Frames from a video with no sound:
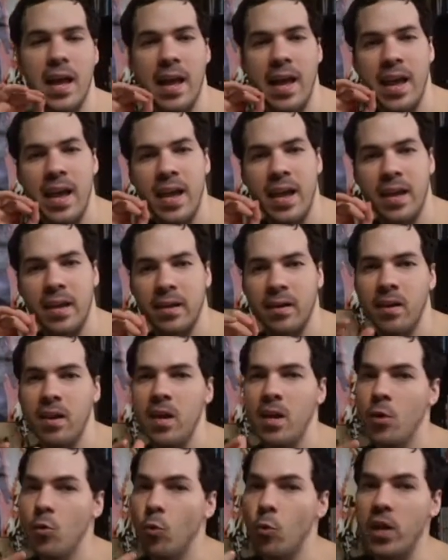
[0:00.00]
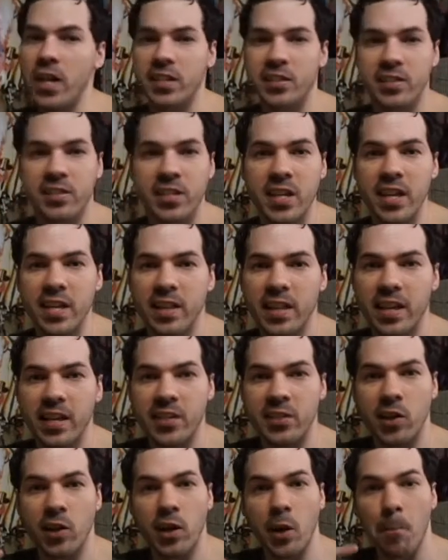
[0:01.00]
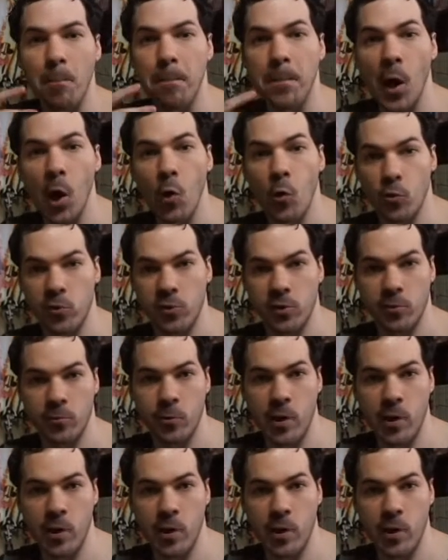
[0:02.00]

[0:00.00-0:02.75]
And we see that he's on a boat,